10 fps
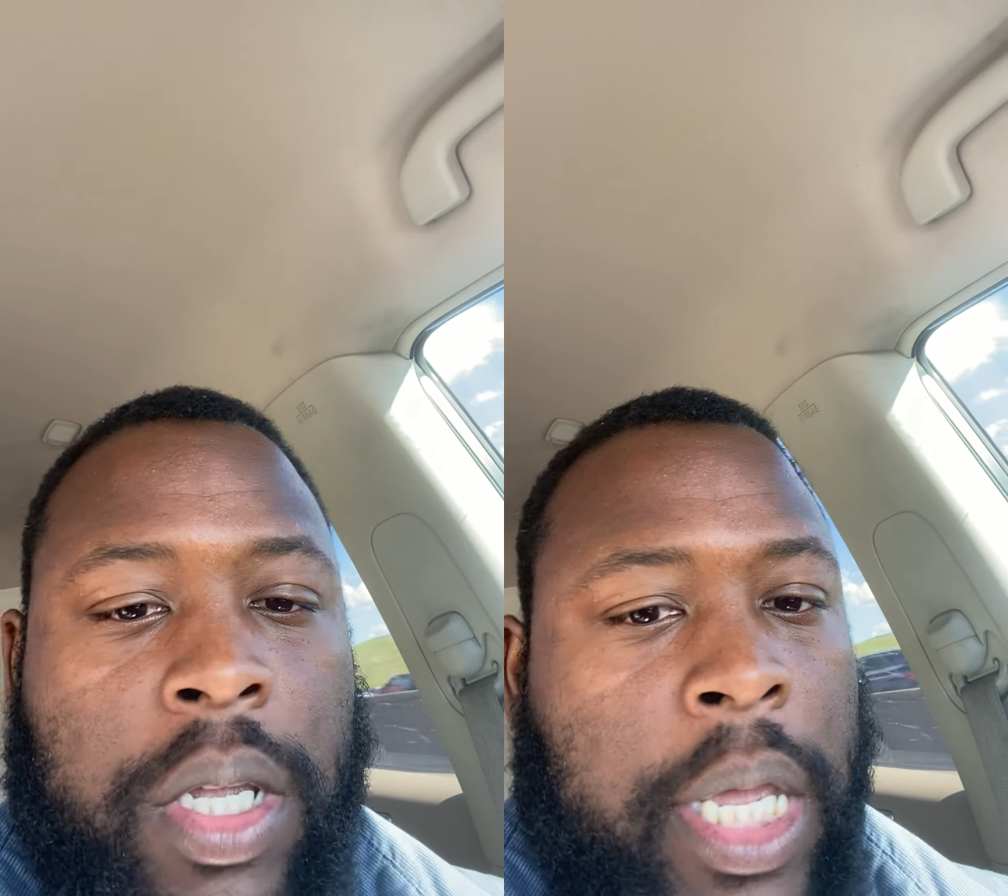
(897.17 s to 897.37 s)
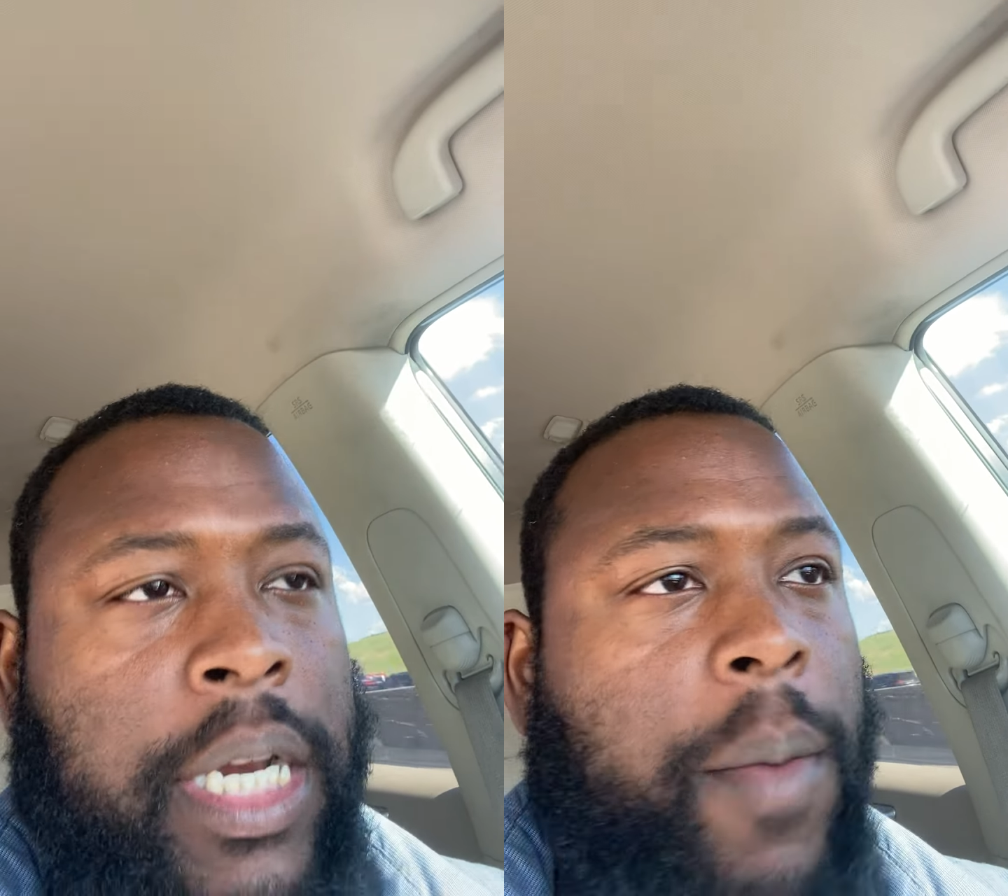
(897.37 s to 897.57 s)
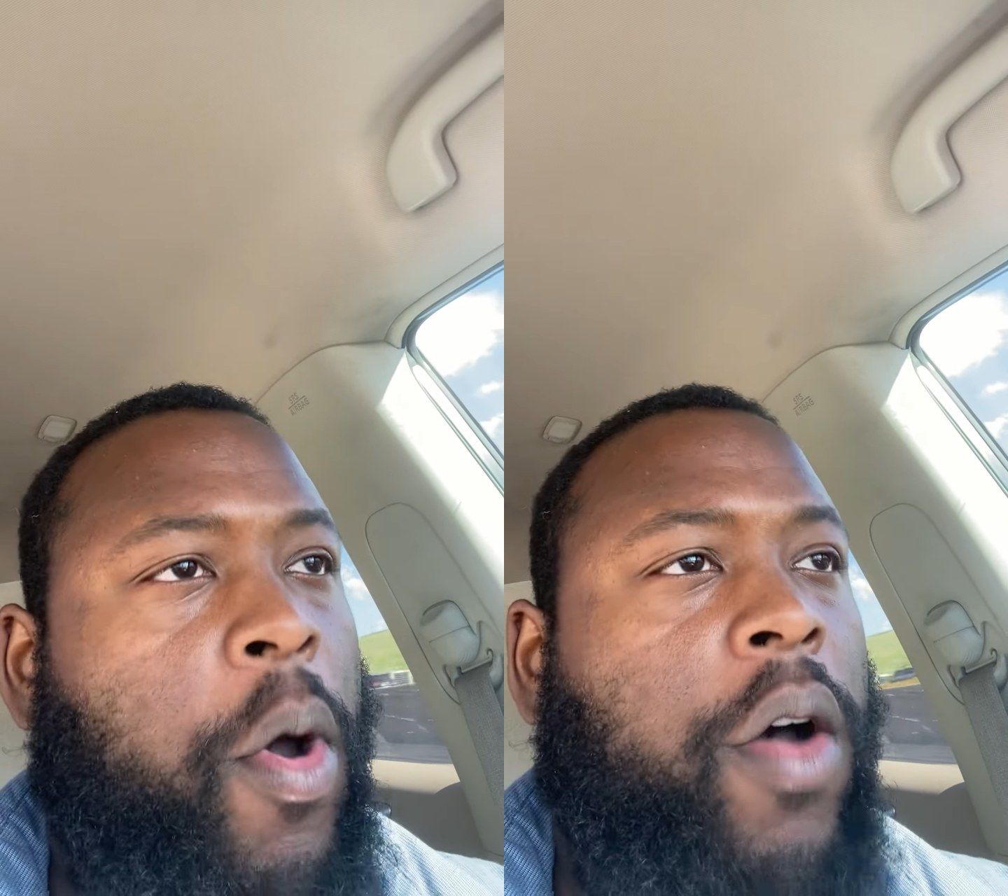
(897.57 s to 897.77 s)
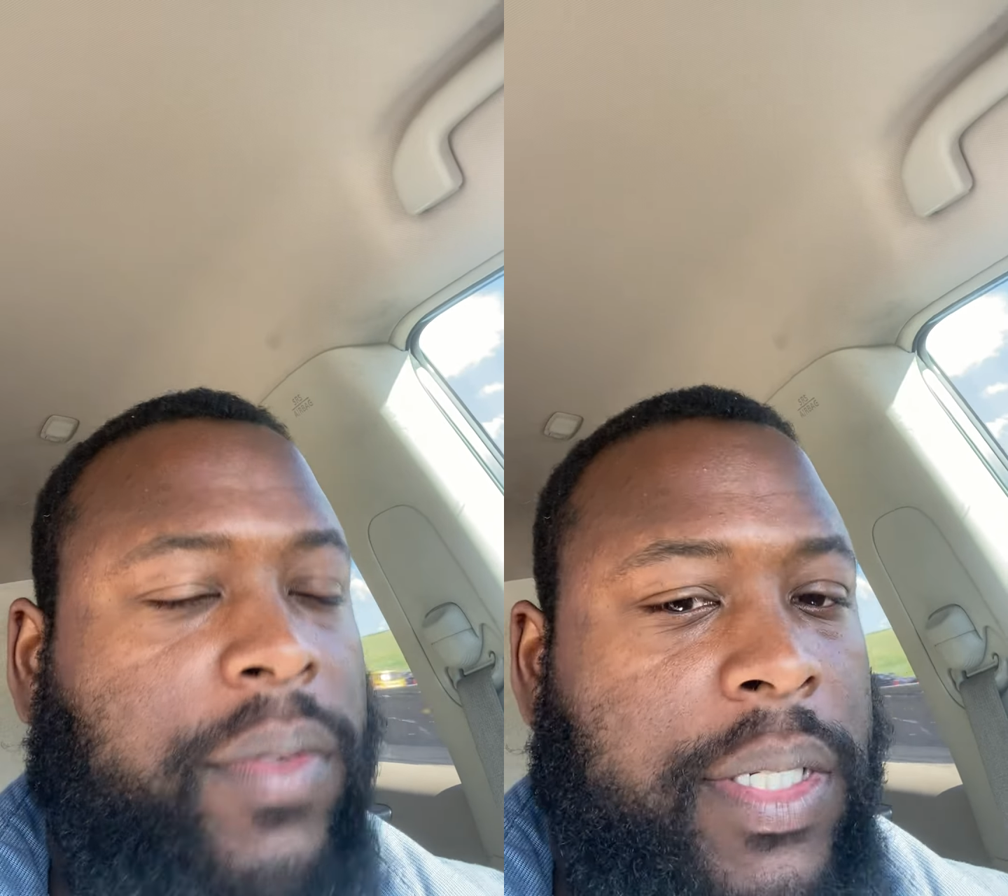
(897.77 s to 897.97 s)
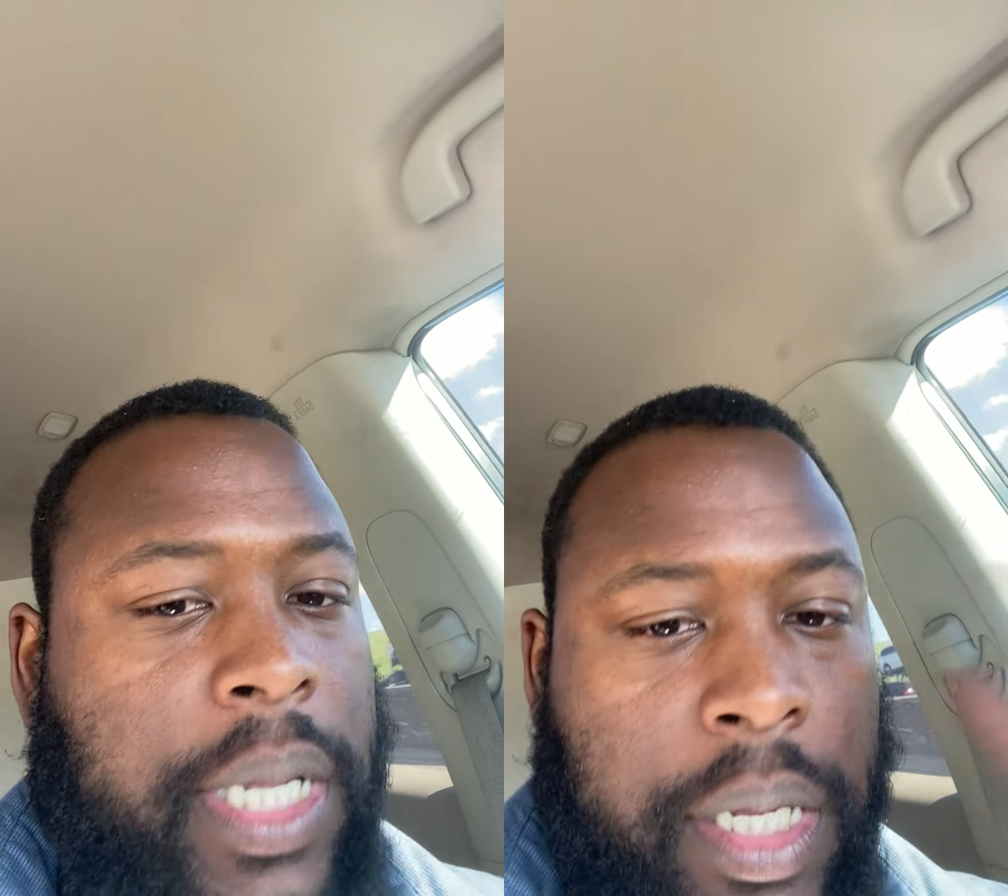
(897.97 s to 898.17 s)
ended up off
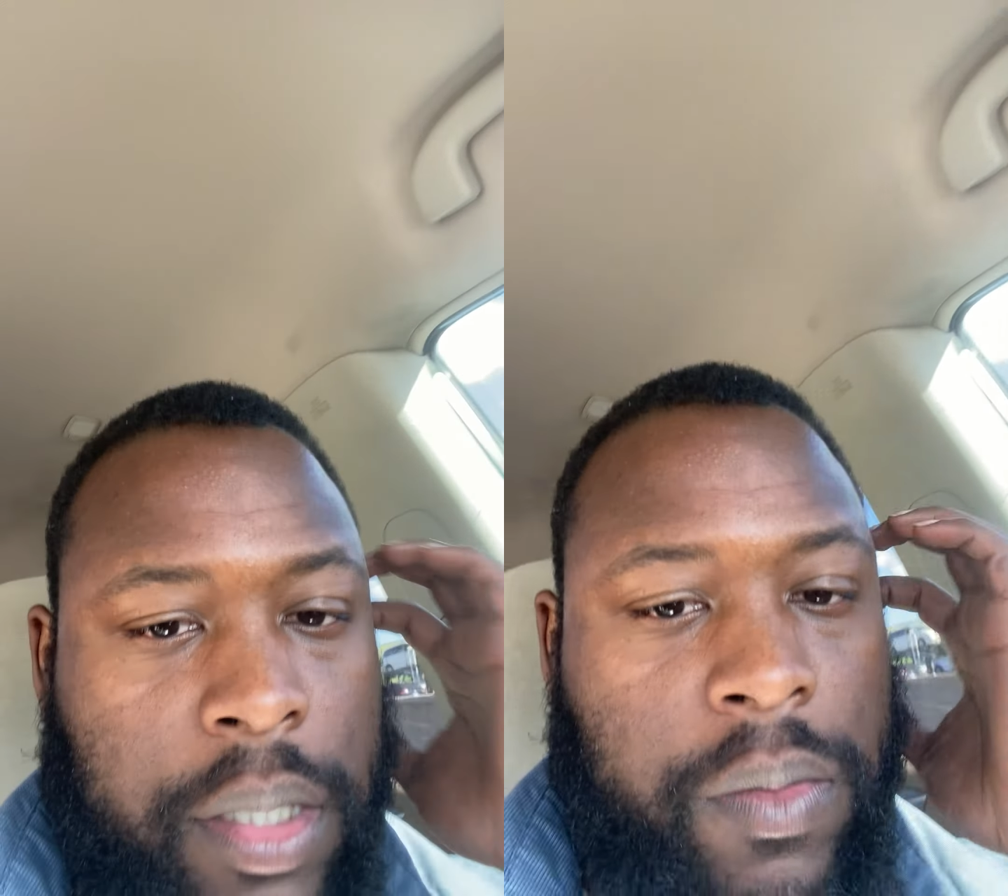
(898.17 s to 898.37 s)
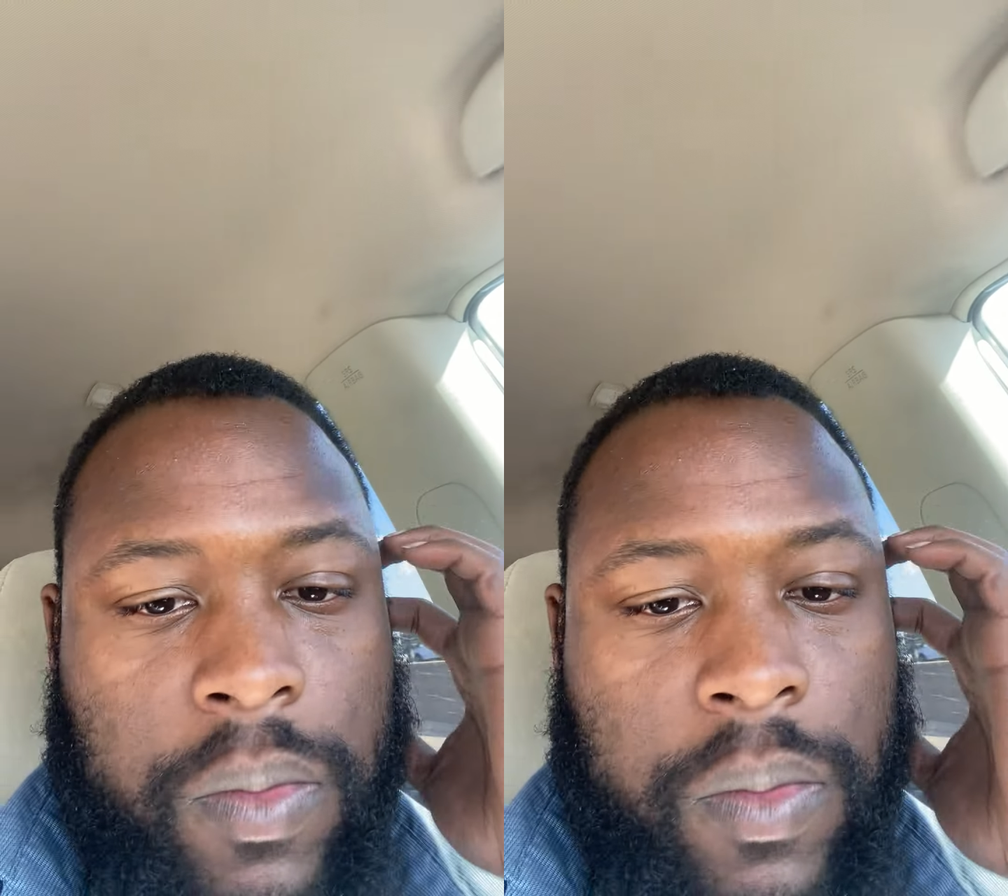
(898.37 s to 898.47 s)
the team.